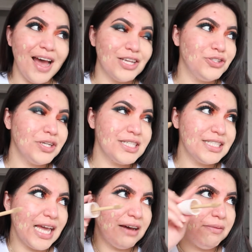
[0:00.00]
As you can
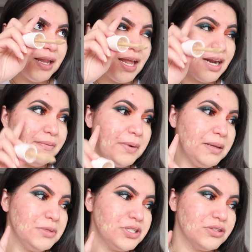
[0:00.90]
see, I have a lot of
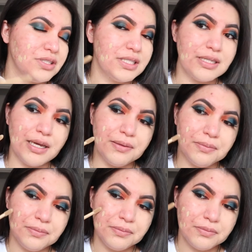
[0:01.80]
blemishes on this side.
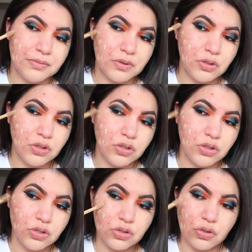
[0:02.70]

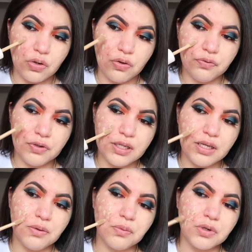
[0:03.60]
So hopefully
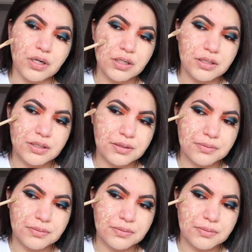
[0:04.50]
it works.